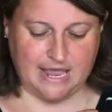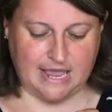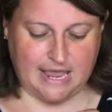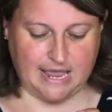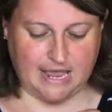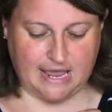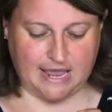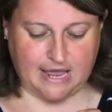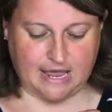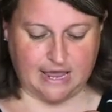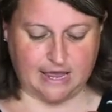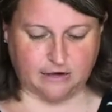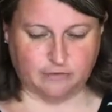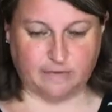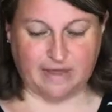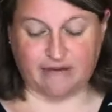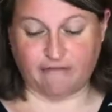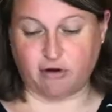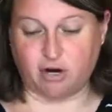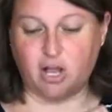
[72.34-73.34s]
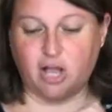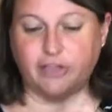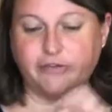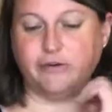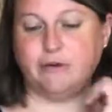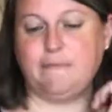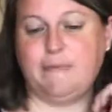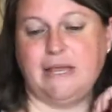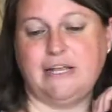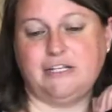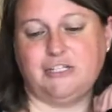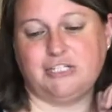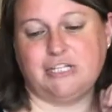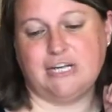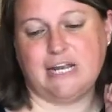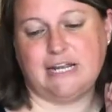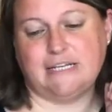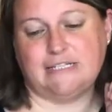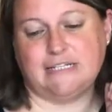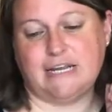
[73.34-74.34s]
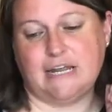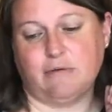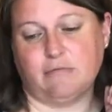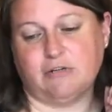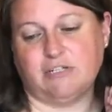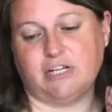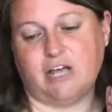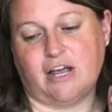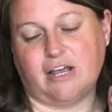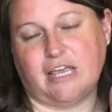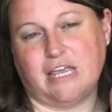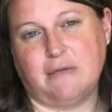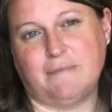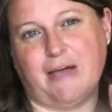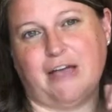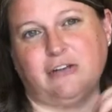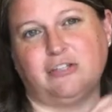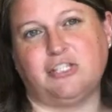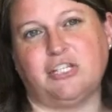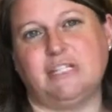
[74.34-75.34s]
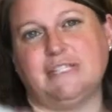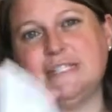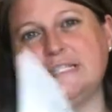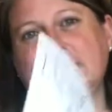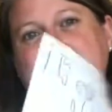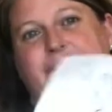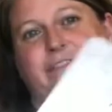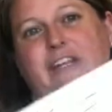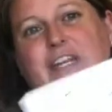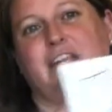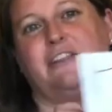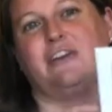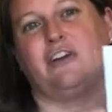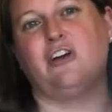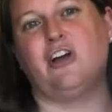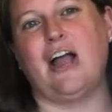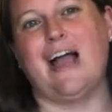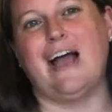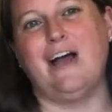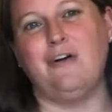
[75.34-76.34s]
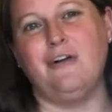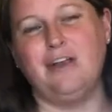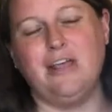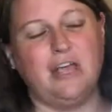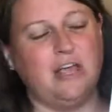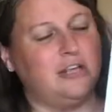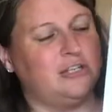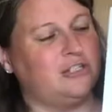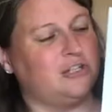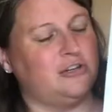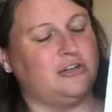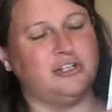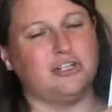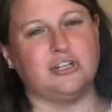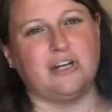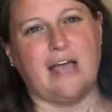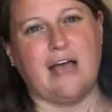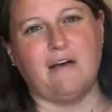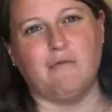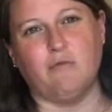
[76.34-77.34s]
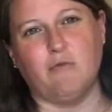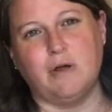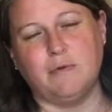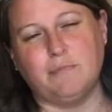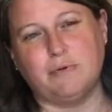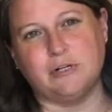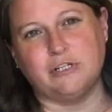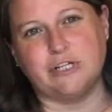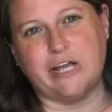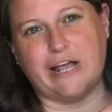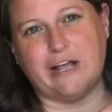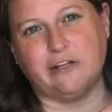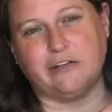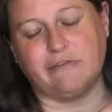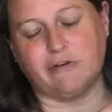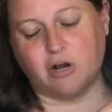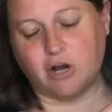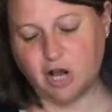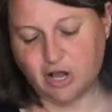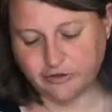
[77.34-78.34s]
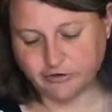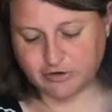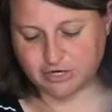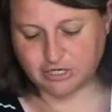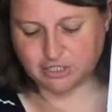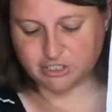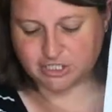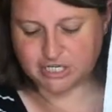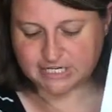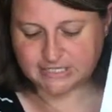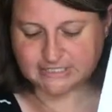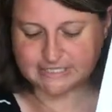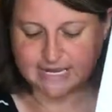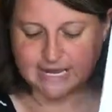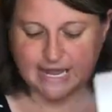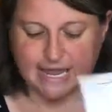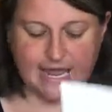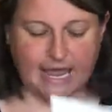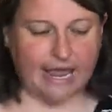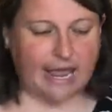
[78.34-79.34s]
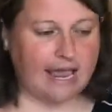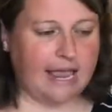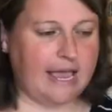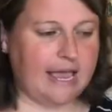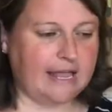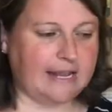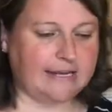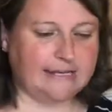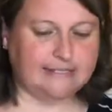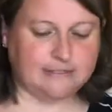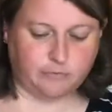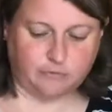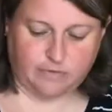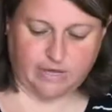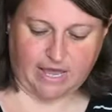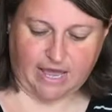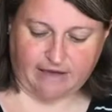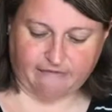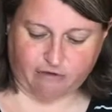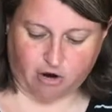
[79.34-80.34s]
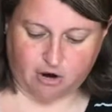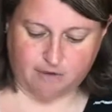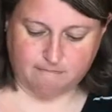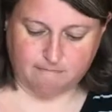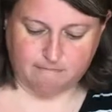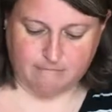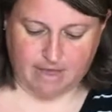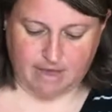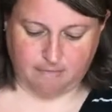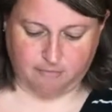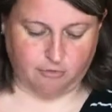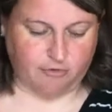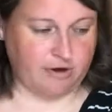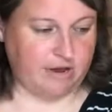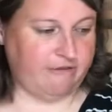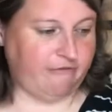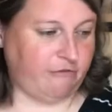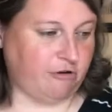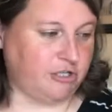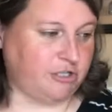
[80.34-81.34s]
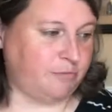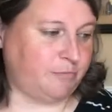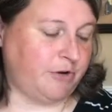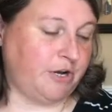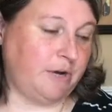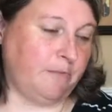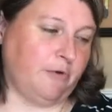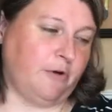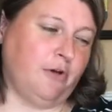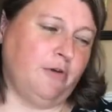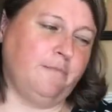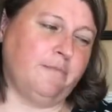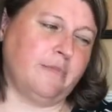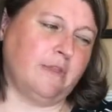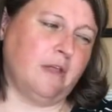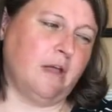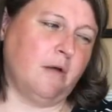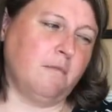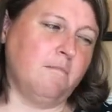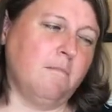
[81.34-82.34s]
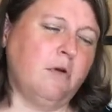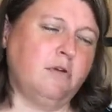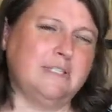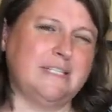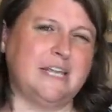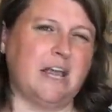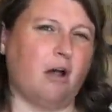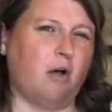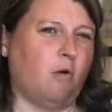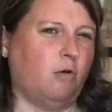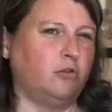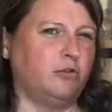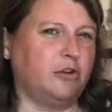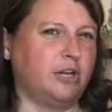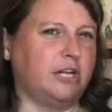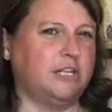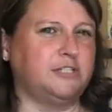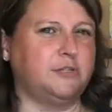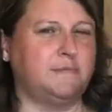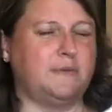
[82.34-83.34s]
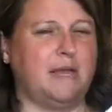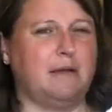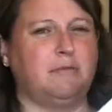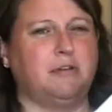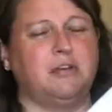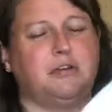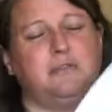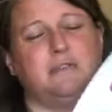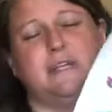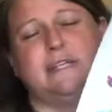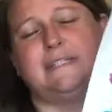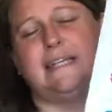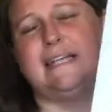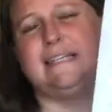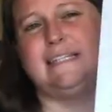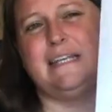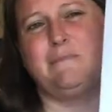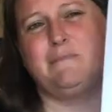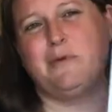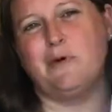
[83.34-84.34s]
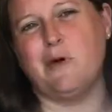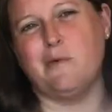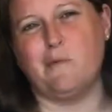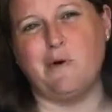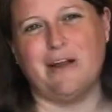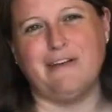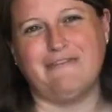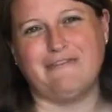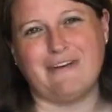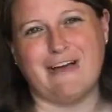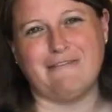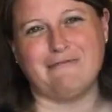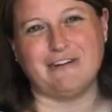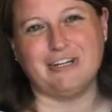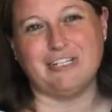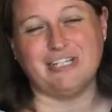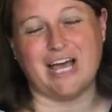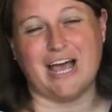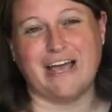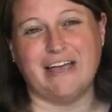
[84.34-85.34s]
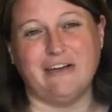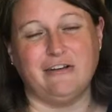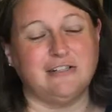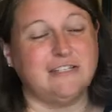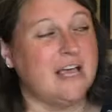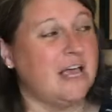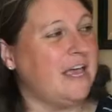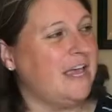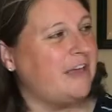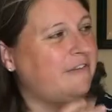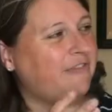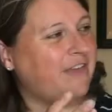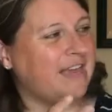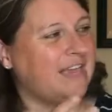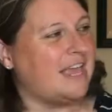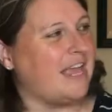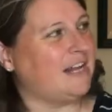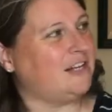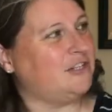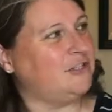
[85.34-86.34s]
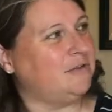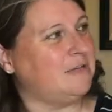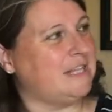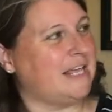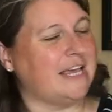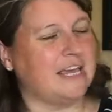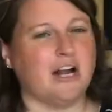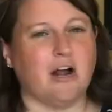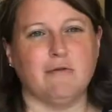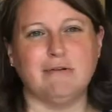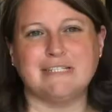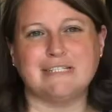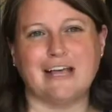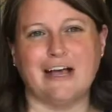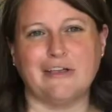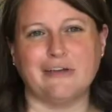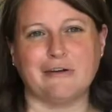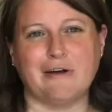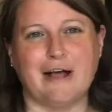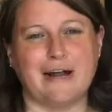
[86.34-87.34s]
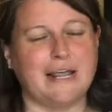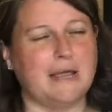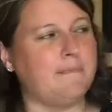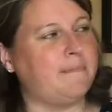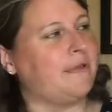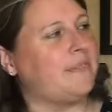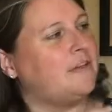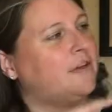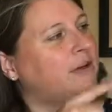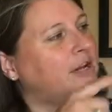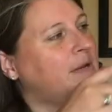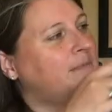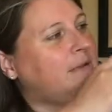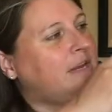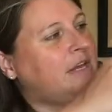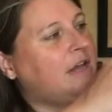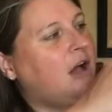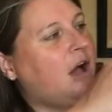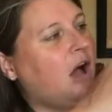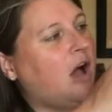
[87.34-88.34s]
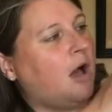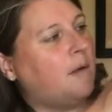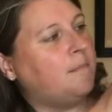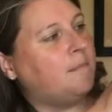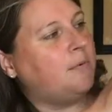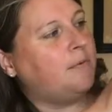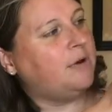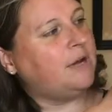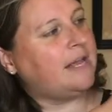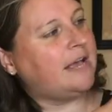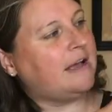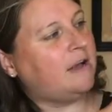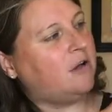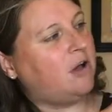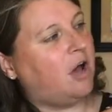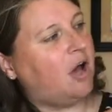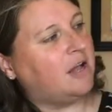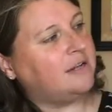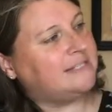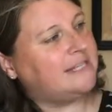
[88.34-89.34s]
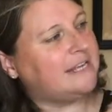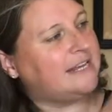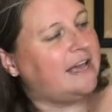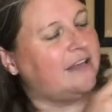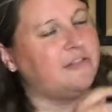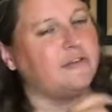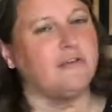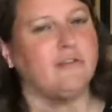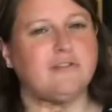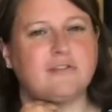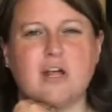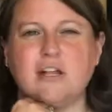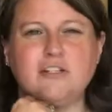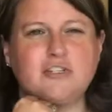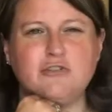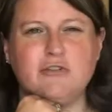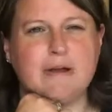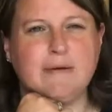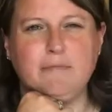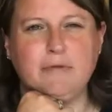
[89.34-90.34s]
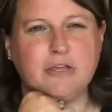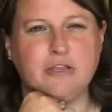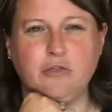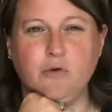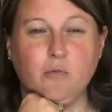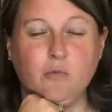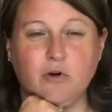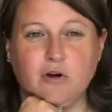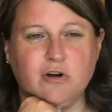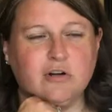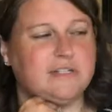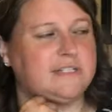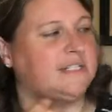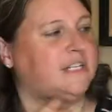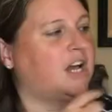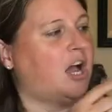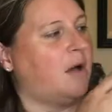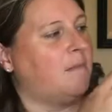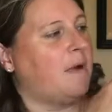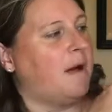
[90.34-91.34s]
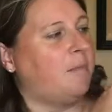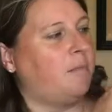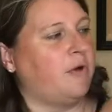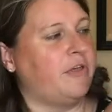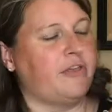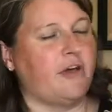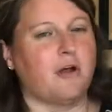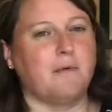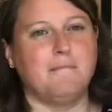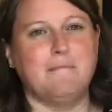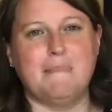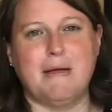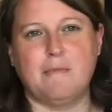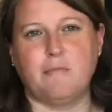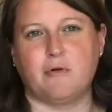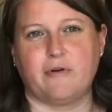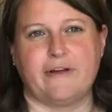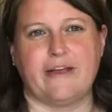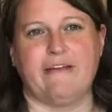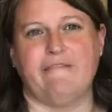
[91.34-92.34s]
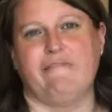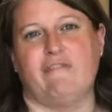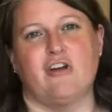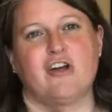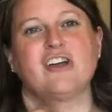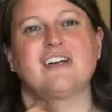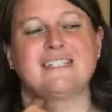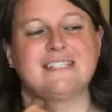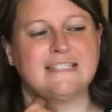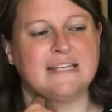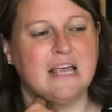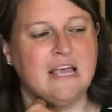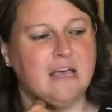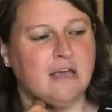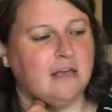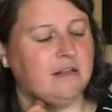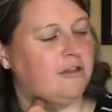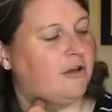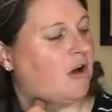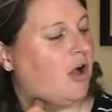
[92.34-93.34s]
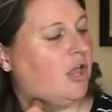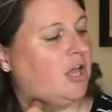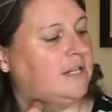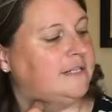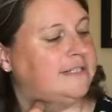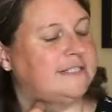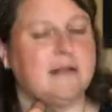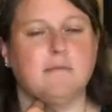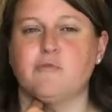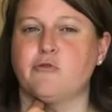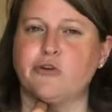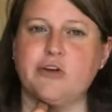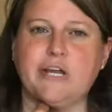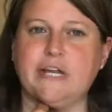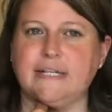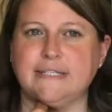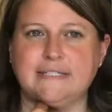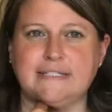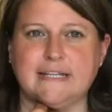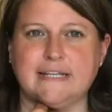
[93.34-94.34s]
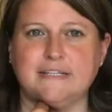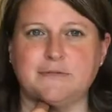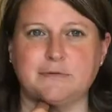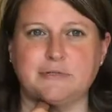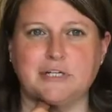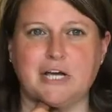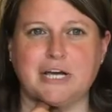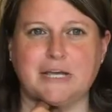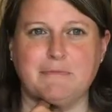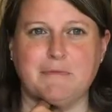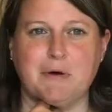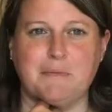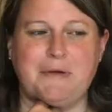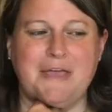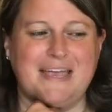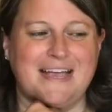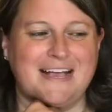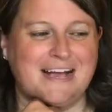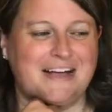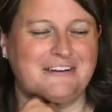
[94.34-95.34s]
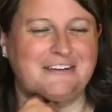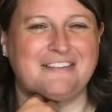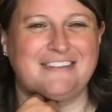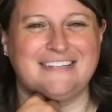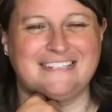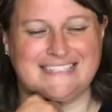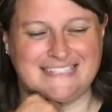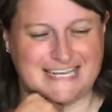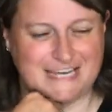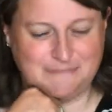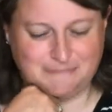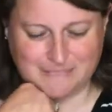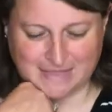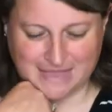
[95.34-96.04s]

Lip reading: And we have our coloring page today. Today we're talking about Jesus feeding the crowd. So you should have one per child of our coloring sheet. And we have our memory verse printable. Mostly our older kids will be able to do this. I did put one for every child. If they can't do it, they could always color on it. But they're going to be putting together, unscrambling the words to come up with our memory verse. And they're all on submarines since we're talking about being under the sea.